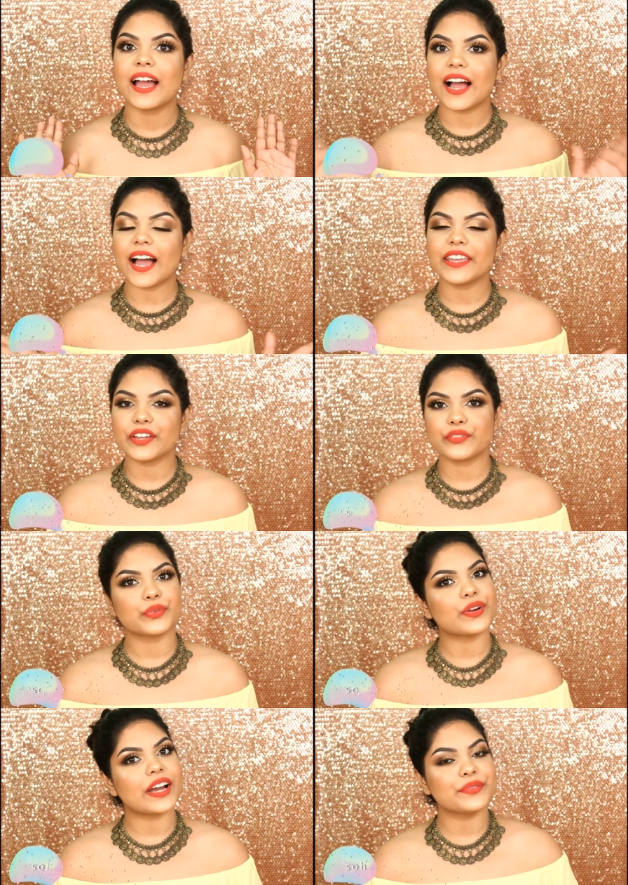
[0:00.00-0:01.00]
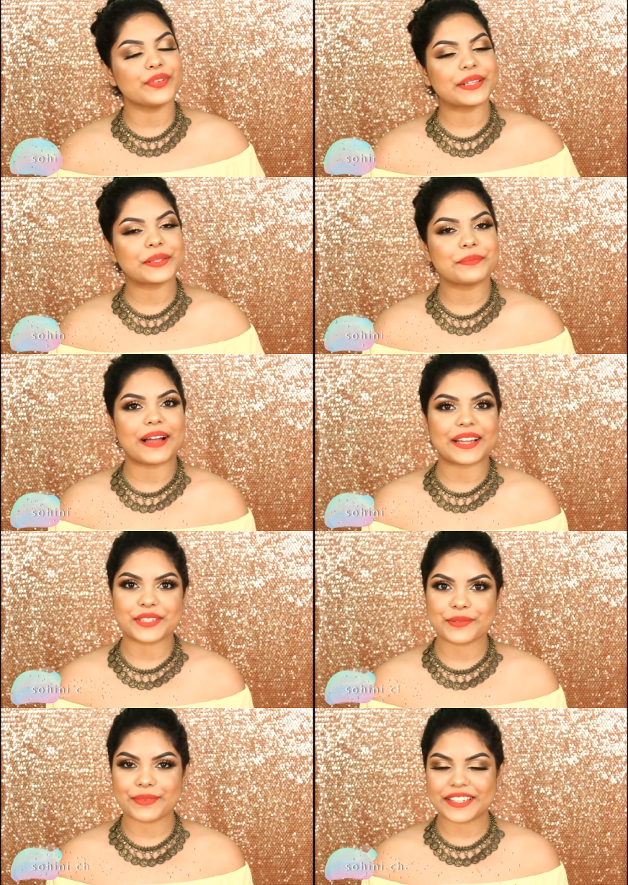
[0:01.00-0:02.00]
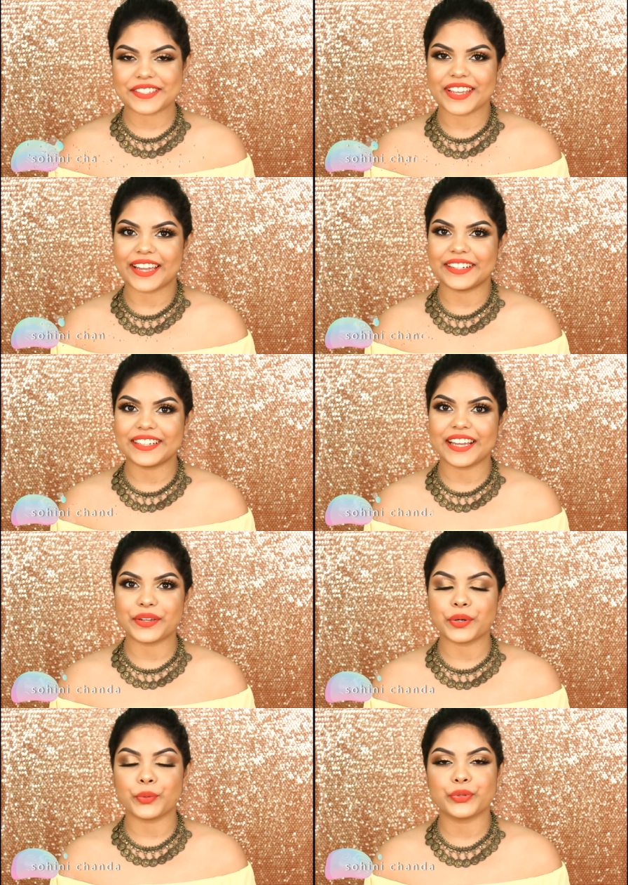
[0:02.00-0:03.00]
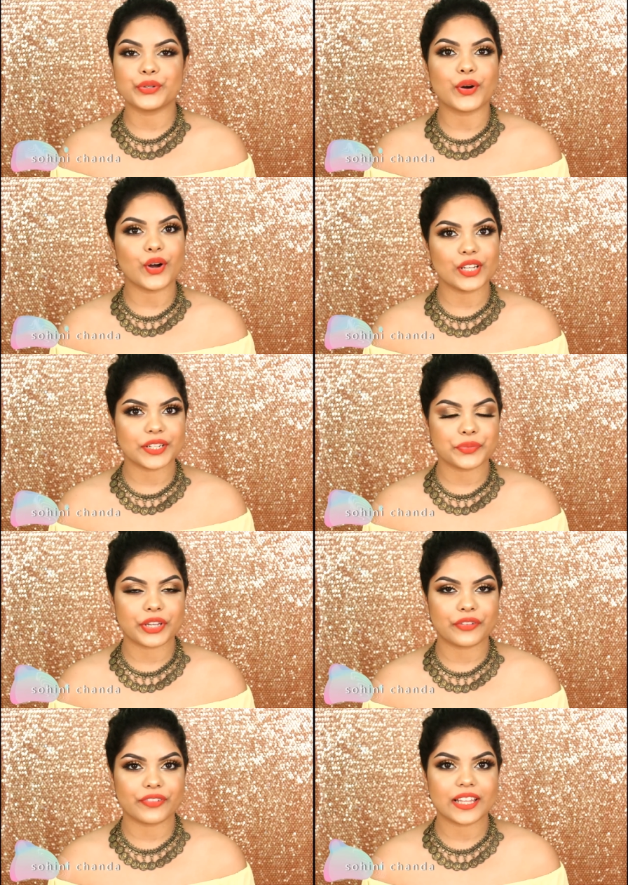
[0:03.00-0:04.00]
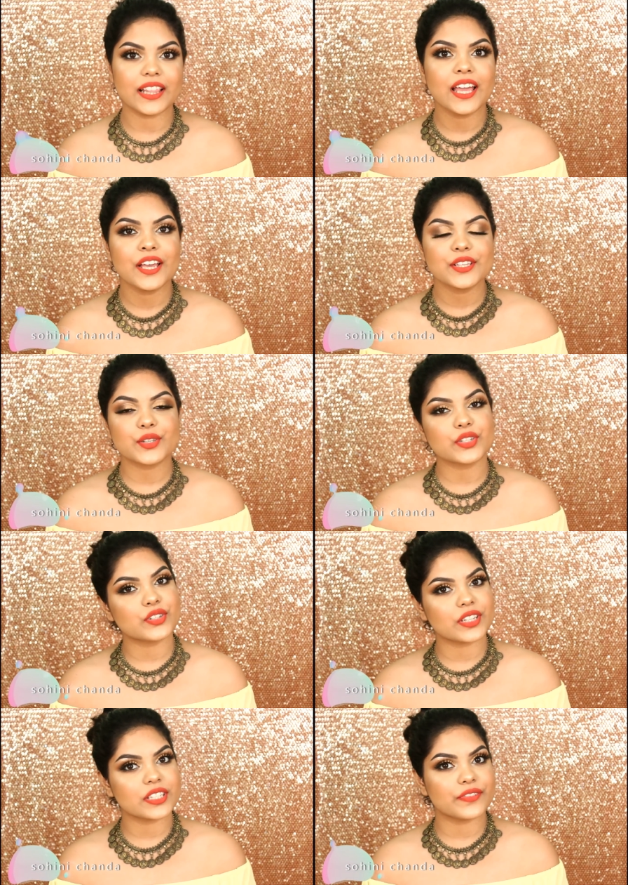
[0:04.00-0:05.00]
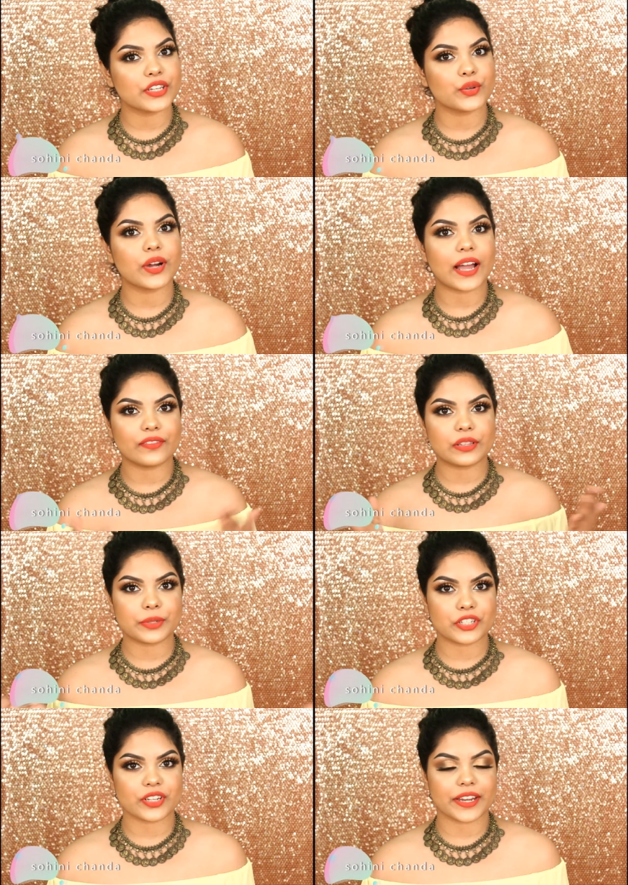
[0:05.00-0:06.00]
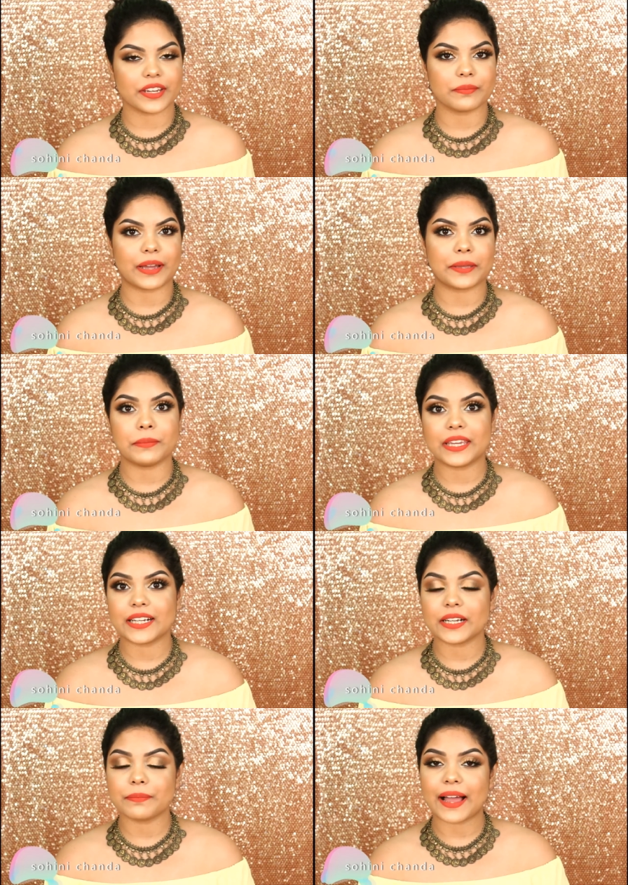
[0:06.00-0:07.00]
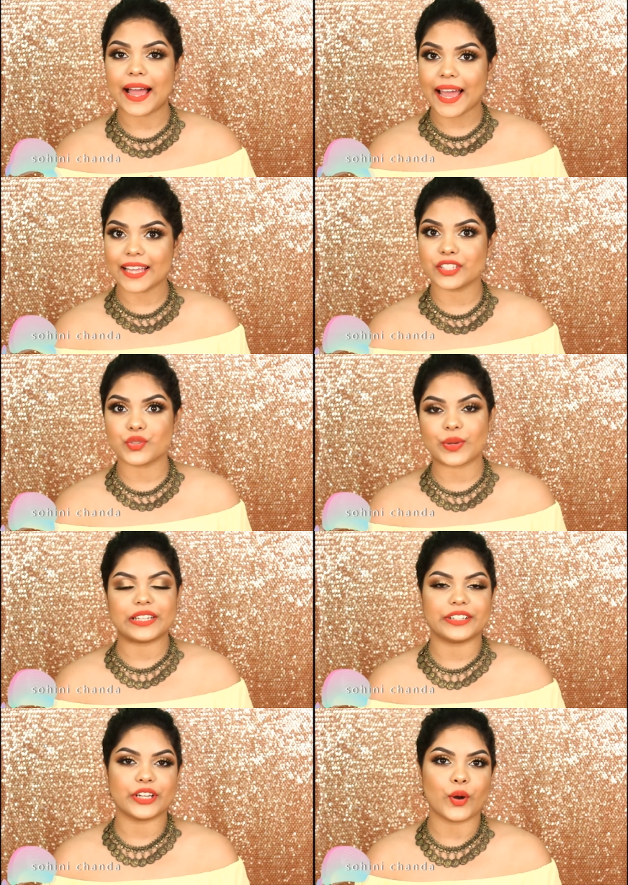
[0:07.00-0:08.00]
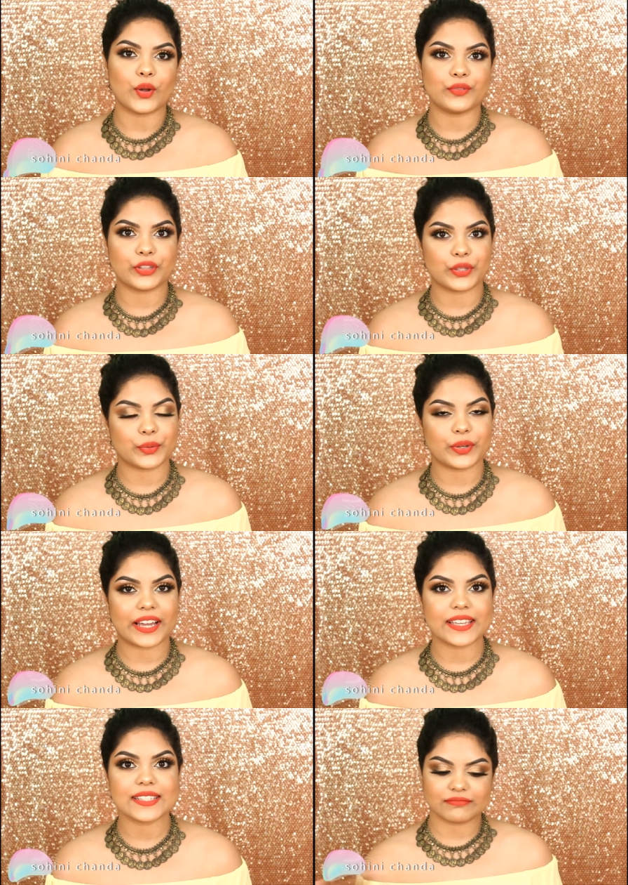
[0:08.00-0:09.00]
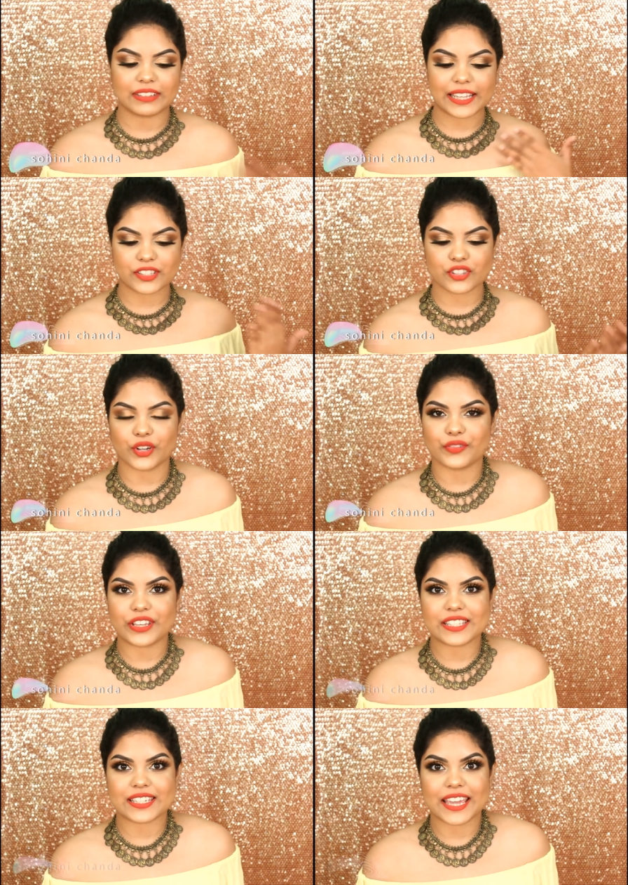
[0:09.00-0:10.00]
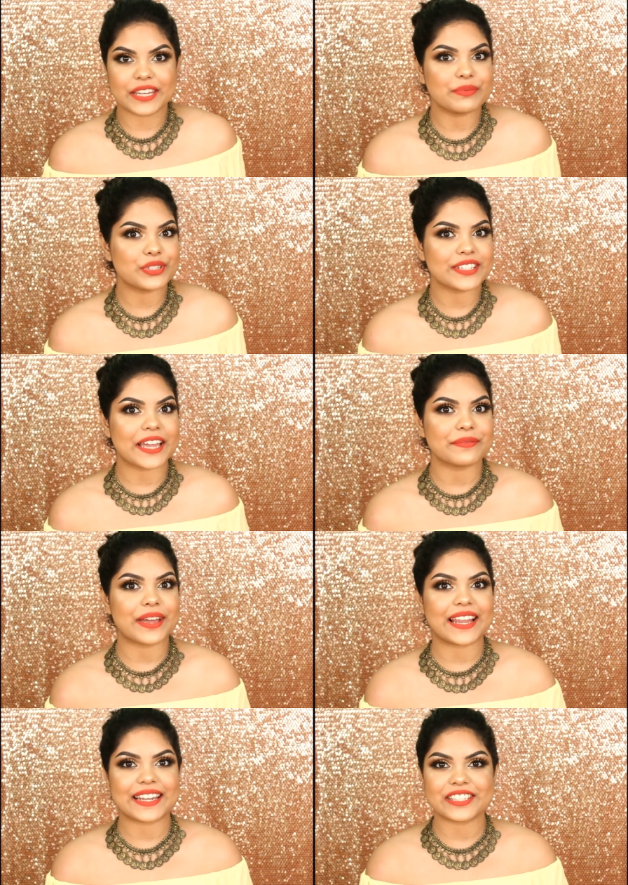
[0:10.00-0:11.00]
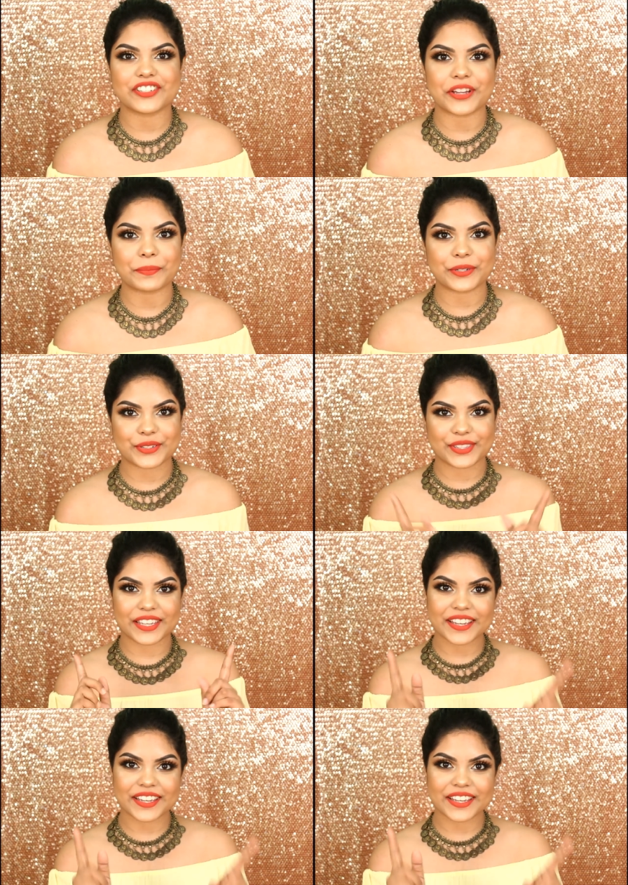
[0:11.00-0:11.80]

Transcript: Hi everyone, welcome back to my channel. I hope you all are doing well. So in today's video, I will be sharing my makeup and jewelry haul with you guys. Let's not waste any more time and let's jump into the